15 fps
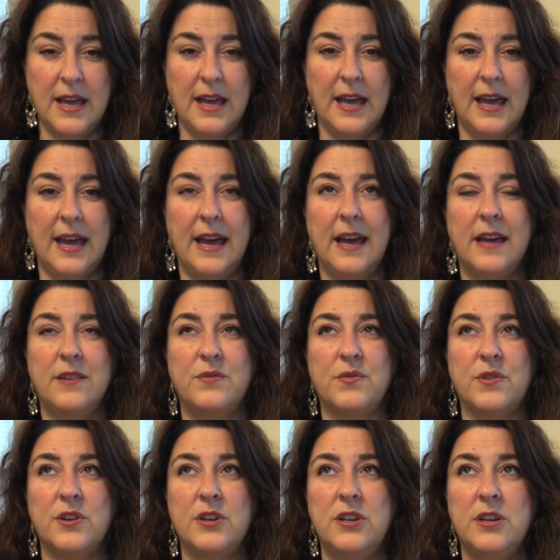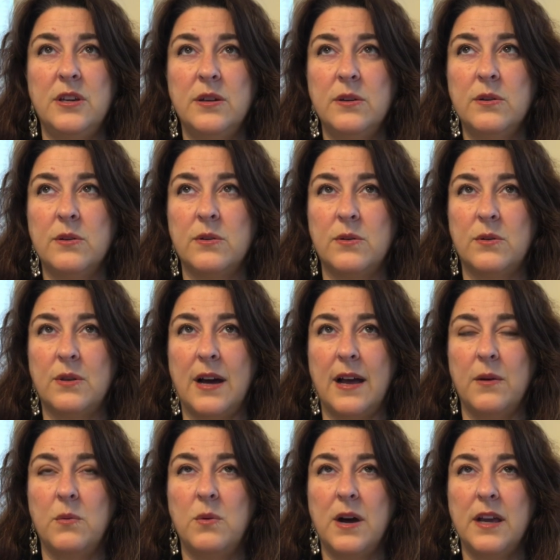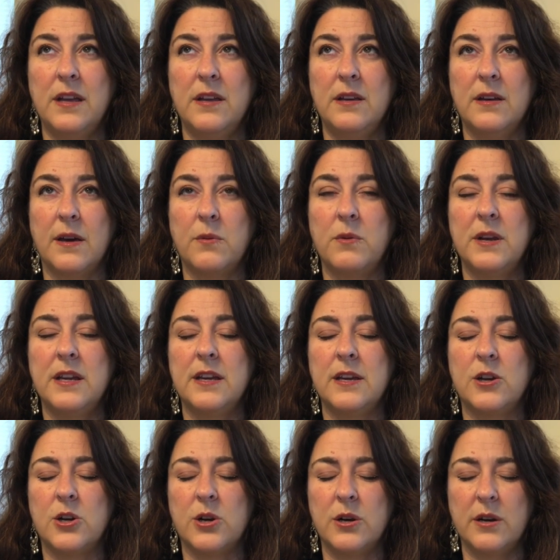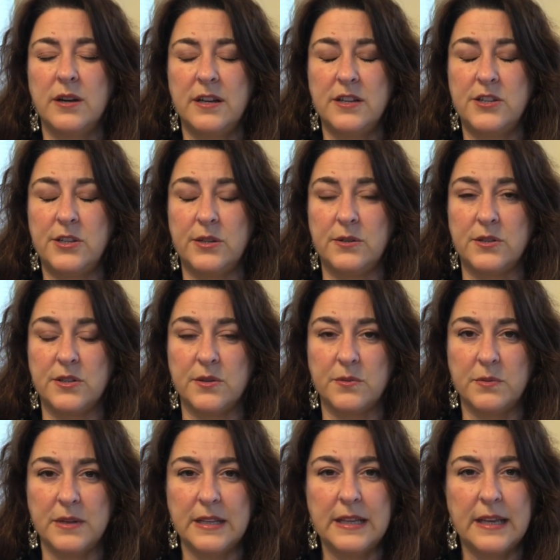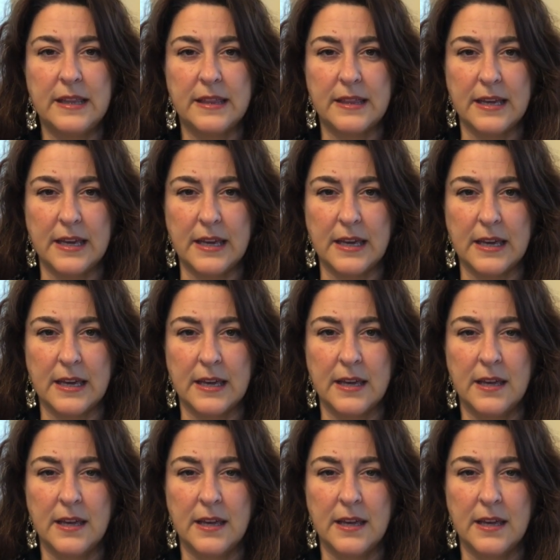And for you, I want to encourage you to really think,